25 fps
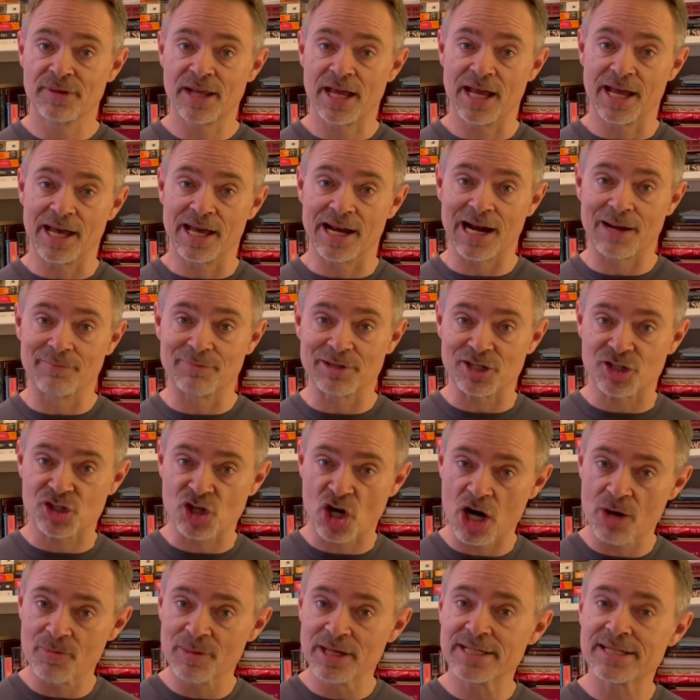and I'm
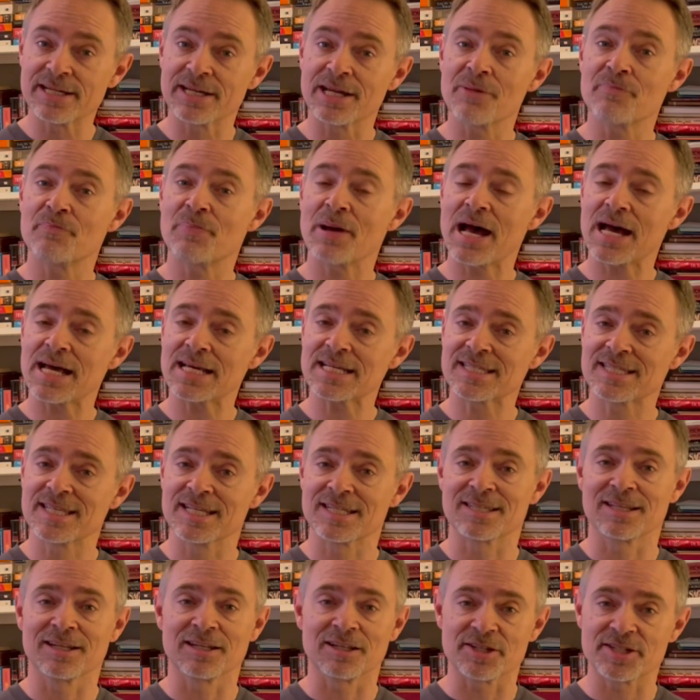determined to get past
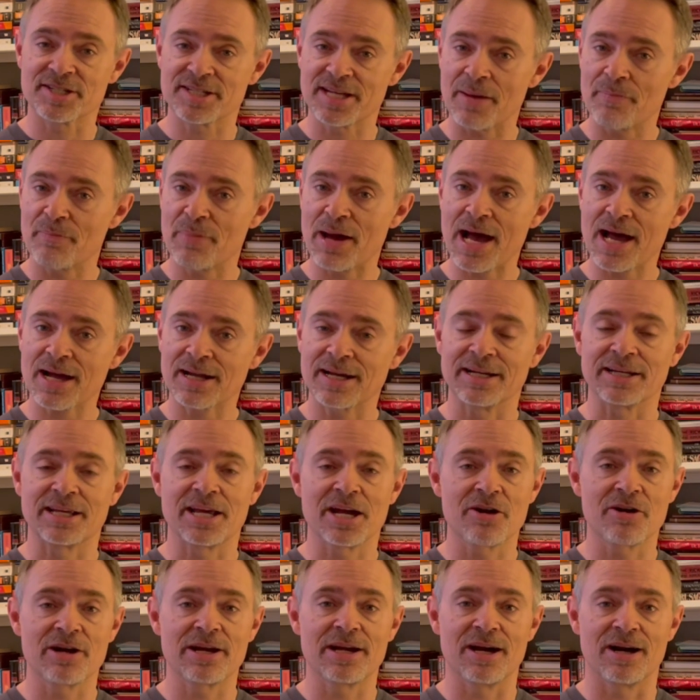this little setback and
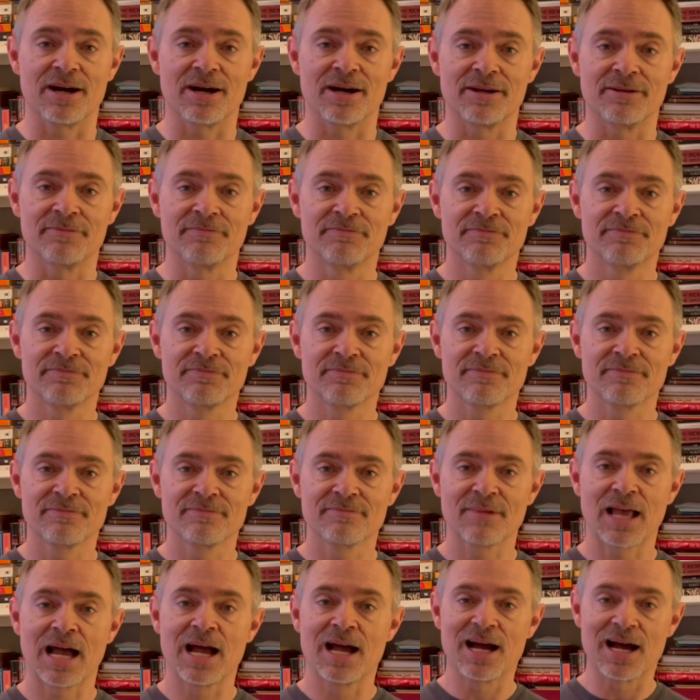carry on.
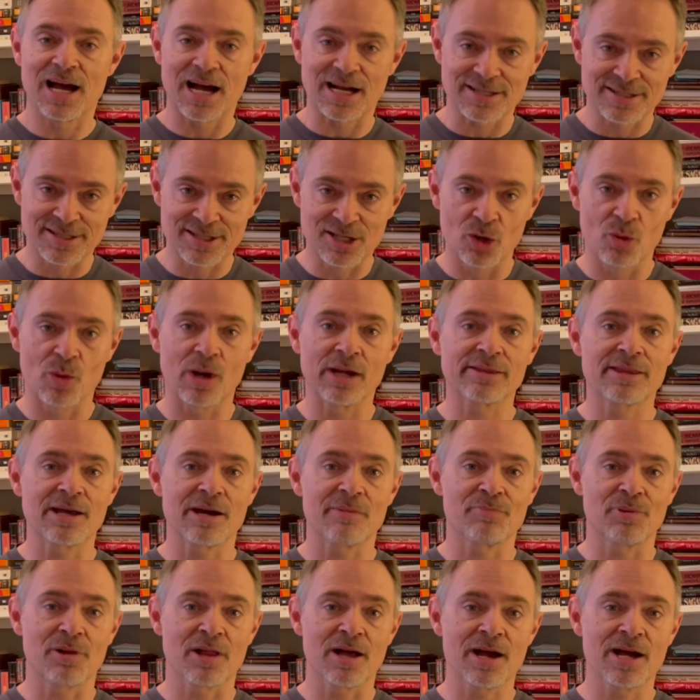I still want
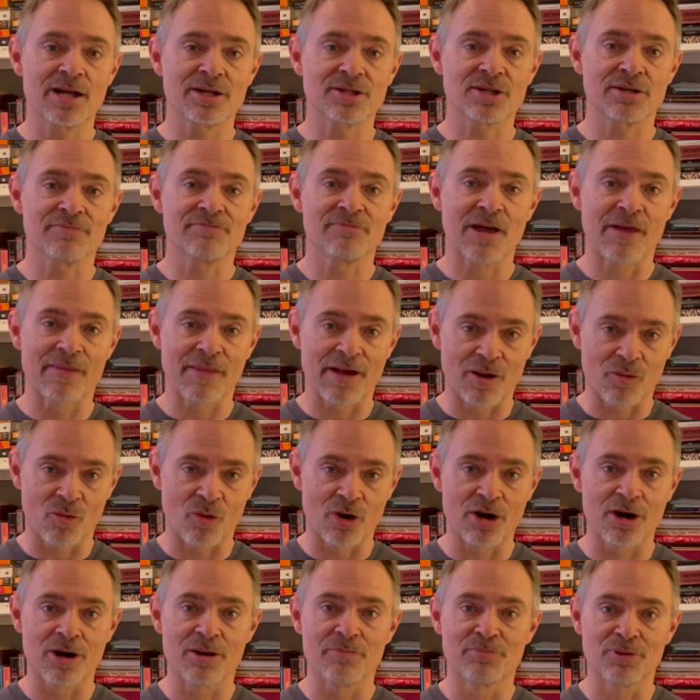that planche and that
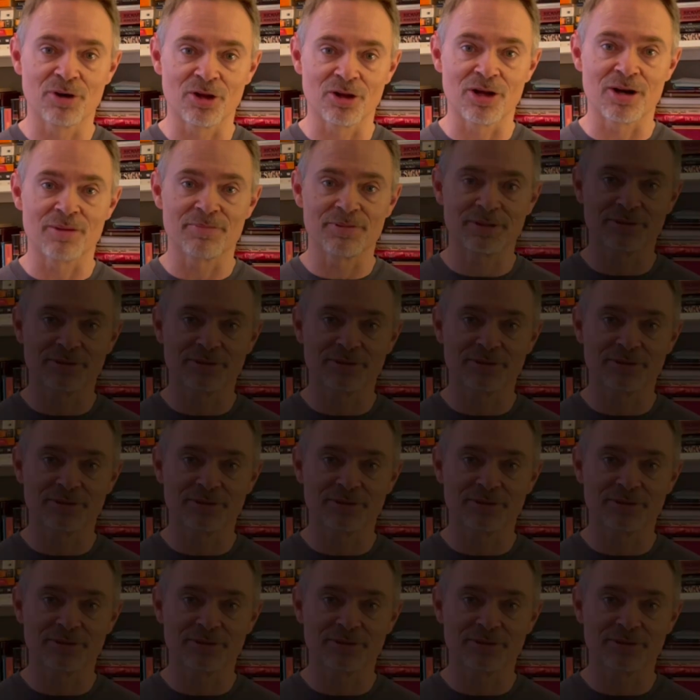one-arm pull-up.